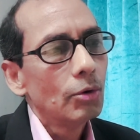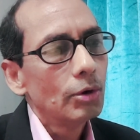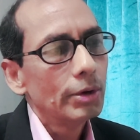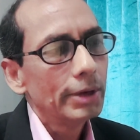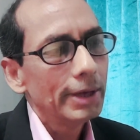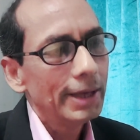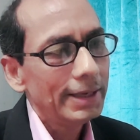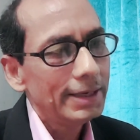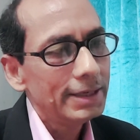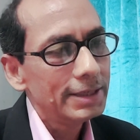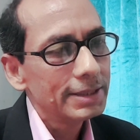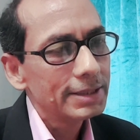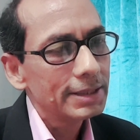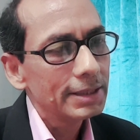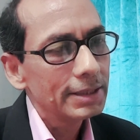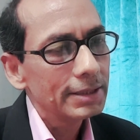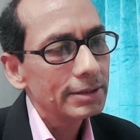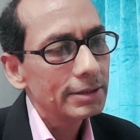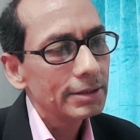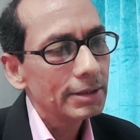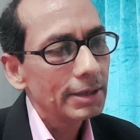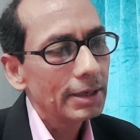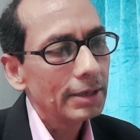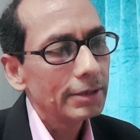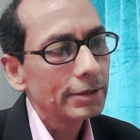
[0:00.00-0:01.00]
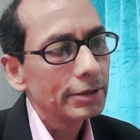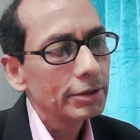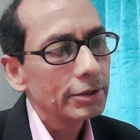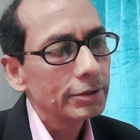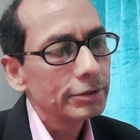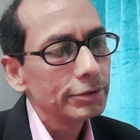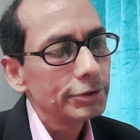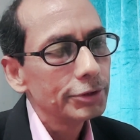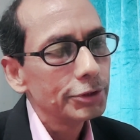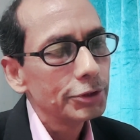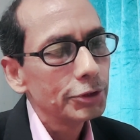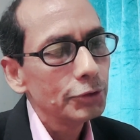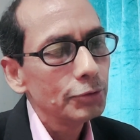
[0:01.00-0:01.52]
edited, and
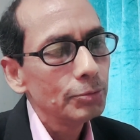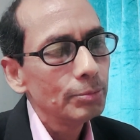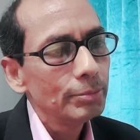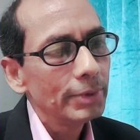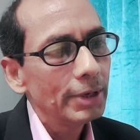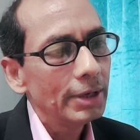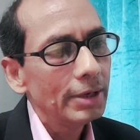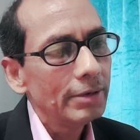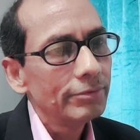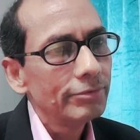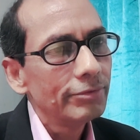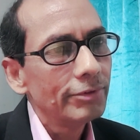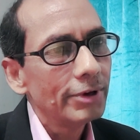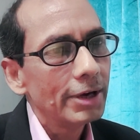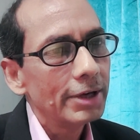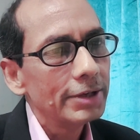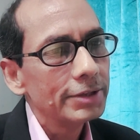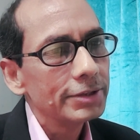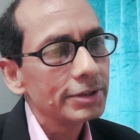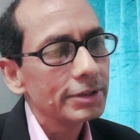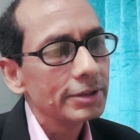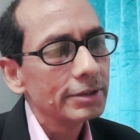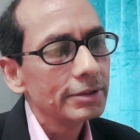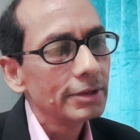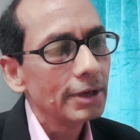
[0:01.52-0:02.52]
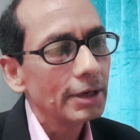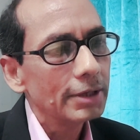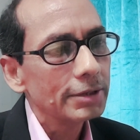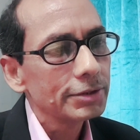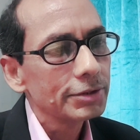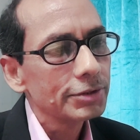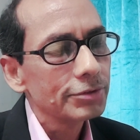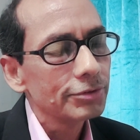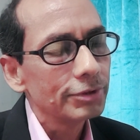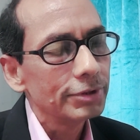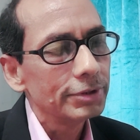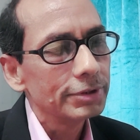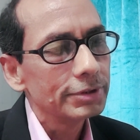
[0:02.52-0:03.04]
consumed in various
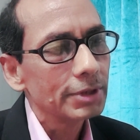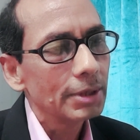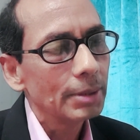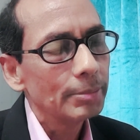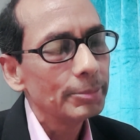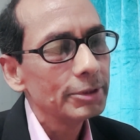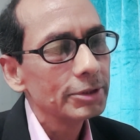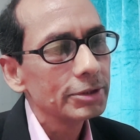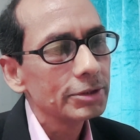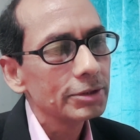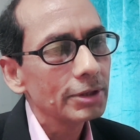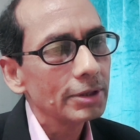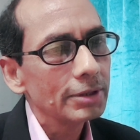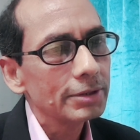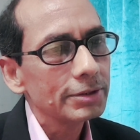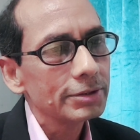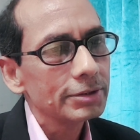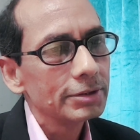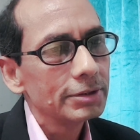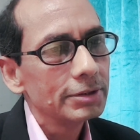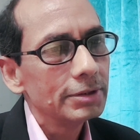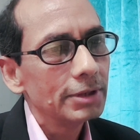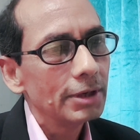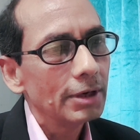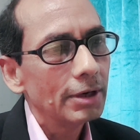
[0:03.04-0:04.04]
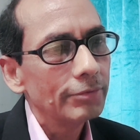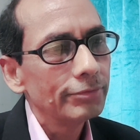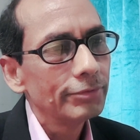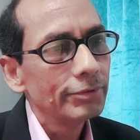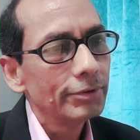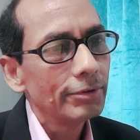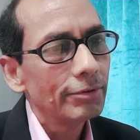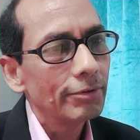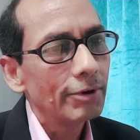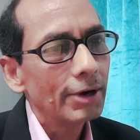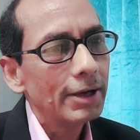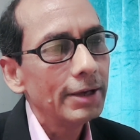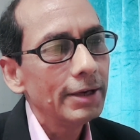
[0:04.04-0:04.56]
industries. I mean, it's not of the
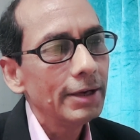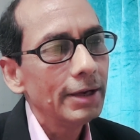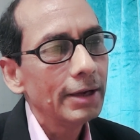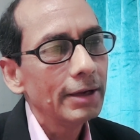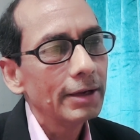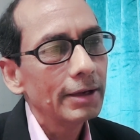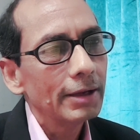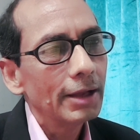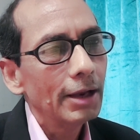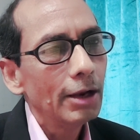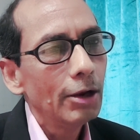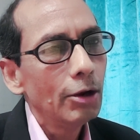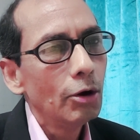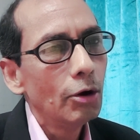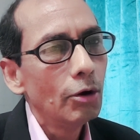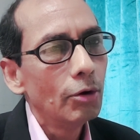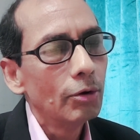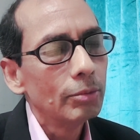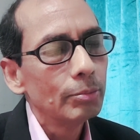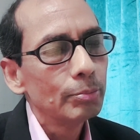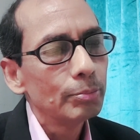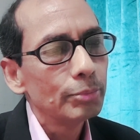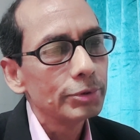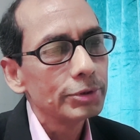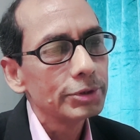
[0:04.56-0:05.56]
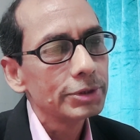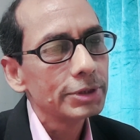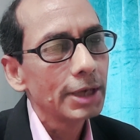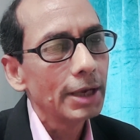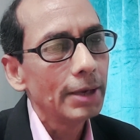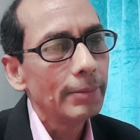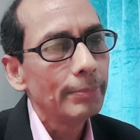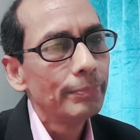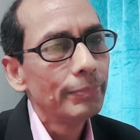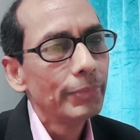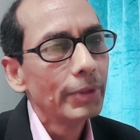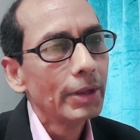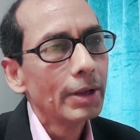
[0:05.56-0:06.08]
writing alone per
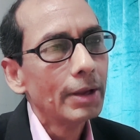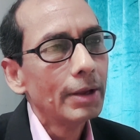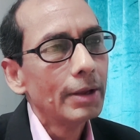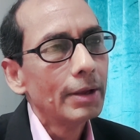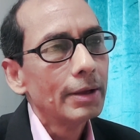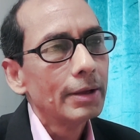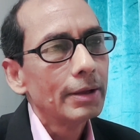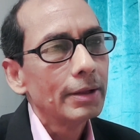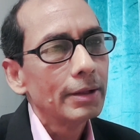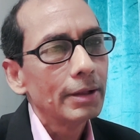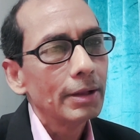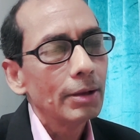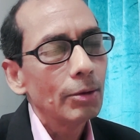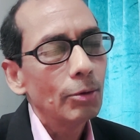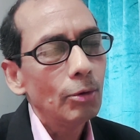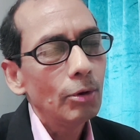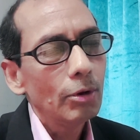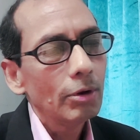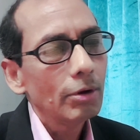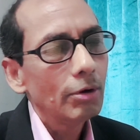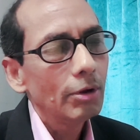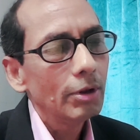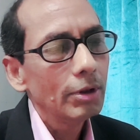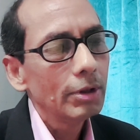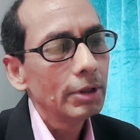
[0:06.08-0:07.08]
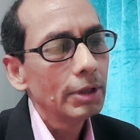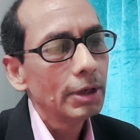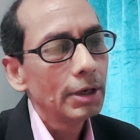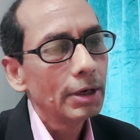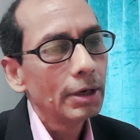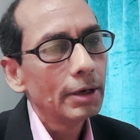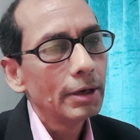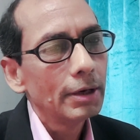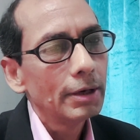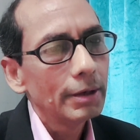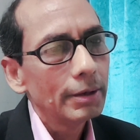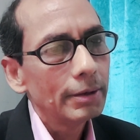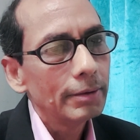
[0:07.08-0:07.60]
se. All
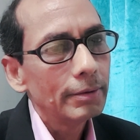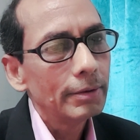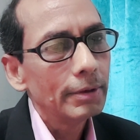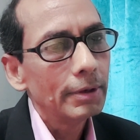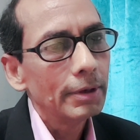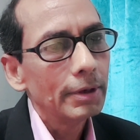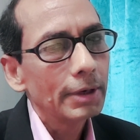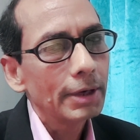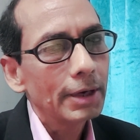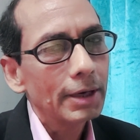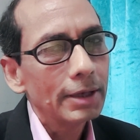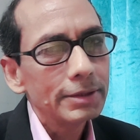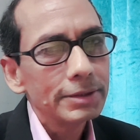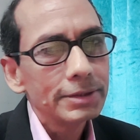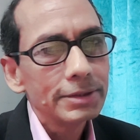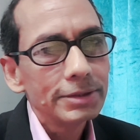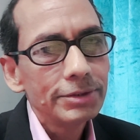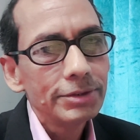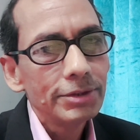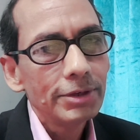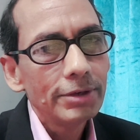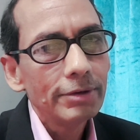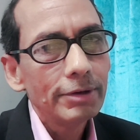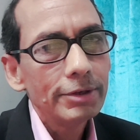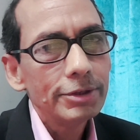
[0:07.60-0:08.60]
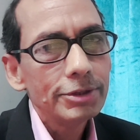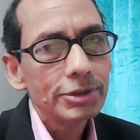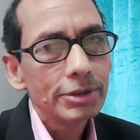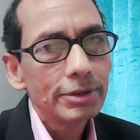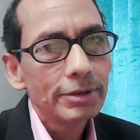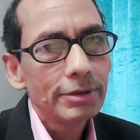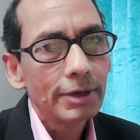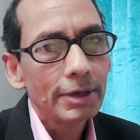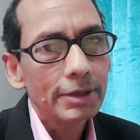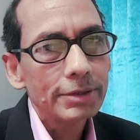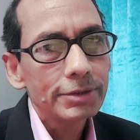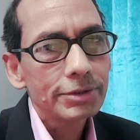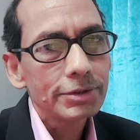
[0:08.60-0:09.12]
the content generation
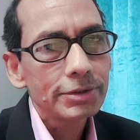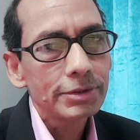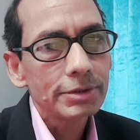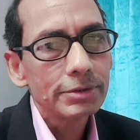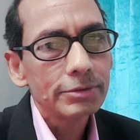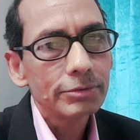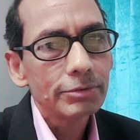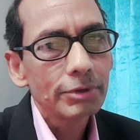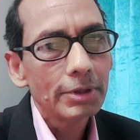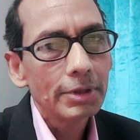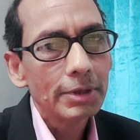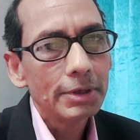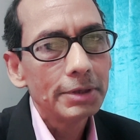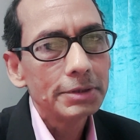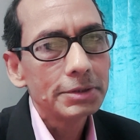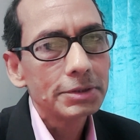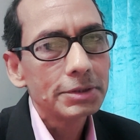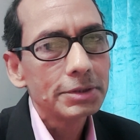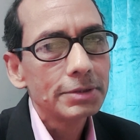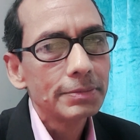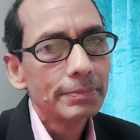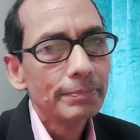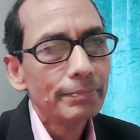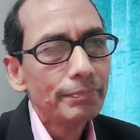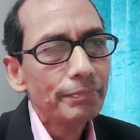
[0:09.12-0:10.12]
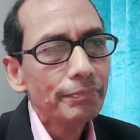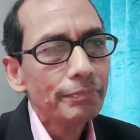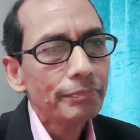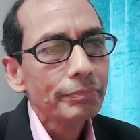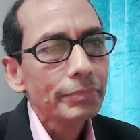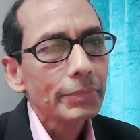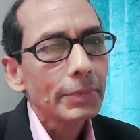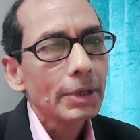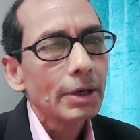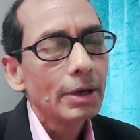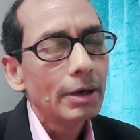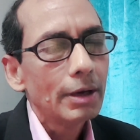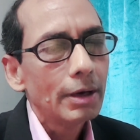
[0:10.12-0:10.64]
industries, whether it's
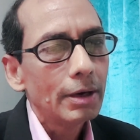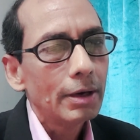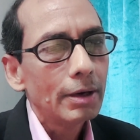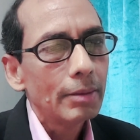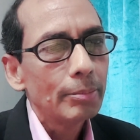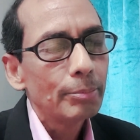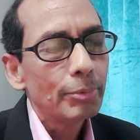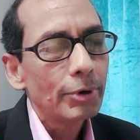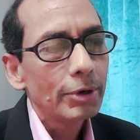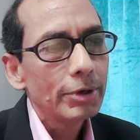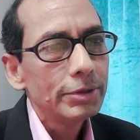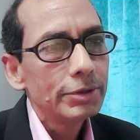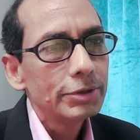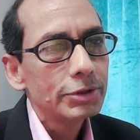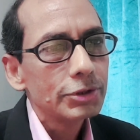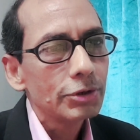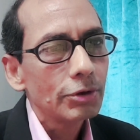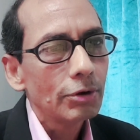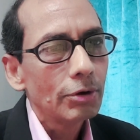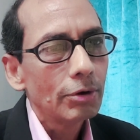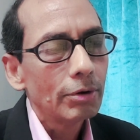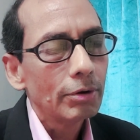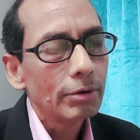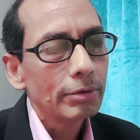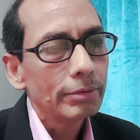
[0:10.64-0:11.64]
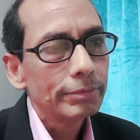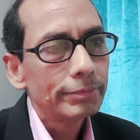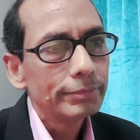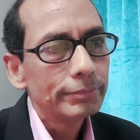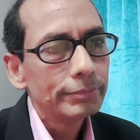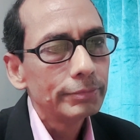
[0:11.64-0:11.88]
print or